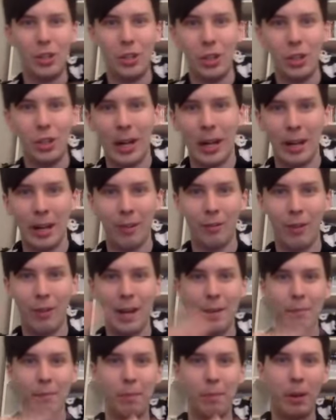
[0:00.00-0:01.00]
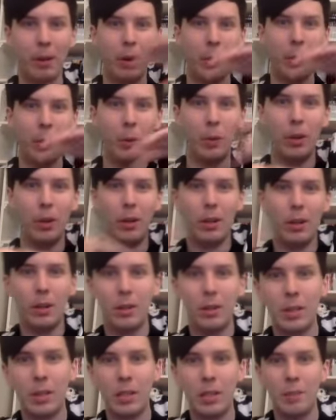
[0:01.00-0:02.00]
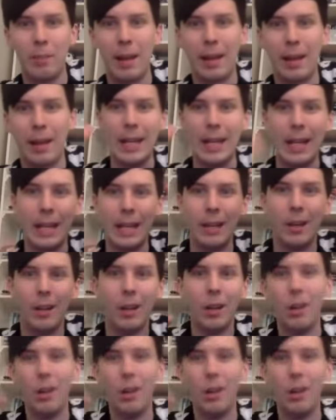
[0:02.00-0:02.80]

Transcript: giant rainbow, smelly,